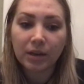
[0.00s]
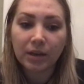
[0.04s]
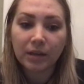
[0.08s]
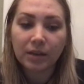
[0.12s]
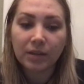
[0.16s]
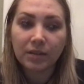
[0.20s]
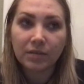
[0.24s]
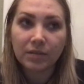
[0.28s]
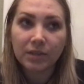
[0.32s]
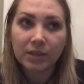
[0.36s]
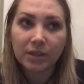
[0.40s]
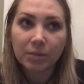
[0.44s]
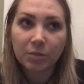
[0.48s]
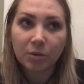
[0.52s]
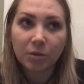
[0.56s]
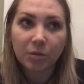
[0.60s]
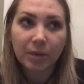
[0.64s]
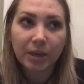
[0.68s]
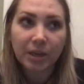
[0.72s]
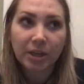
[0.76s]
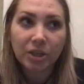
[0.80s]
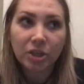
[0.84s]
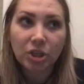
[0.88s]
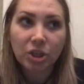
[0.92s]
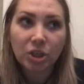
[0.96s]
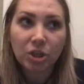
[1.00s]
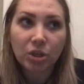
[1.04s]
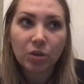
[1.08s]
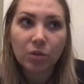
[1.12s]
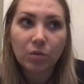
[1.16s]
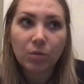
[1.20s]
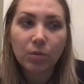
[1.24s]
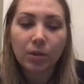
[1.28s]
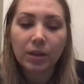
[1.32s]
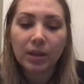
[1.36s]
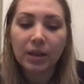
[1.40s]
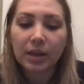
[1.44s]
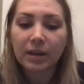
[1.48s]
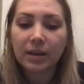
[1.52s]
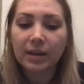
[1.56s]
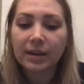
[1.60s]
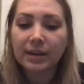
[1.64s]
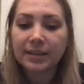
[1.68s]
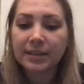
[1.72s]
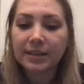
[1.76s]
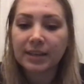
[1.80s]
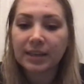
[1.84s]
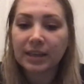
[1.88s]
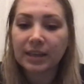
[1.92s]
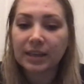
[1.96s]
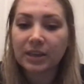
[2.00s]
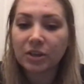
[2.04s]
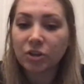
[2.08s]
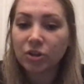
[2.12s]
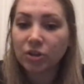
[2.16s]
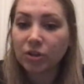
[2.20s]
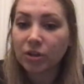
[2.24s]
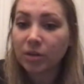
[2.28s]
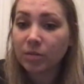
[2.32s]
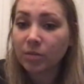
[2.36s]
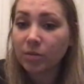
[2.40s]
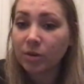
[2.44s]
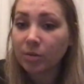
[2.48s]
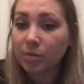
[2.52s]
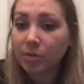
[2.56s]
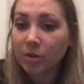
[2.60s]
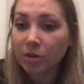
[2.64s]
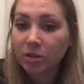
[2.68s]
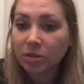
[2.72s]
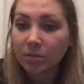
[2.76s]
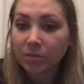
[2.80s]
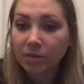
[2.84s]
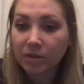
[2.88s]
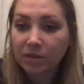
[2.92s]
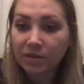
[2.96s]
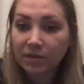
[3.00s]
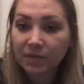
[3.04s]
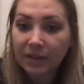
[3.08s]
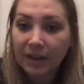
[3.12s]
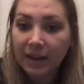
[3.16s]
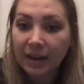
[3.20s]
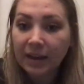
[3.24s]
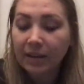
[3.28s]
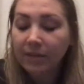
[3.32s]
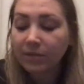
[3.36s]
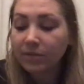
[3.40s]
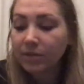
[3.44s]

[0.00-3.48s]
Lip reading: divisible by 2, or they could ask like, is your number a multiple of 5.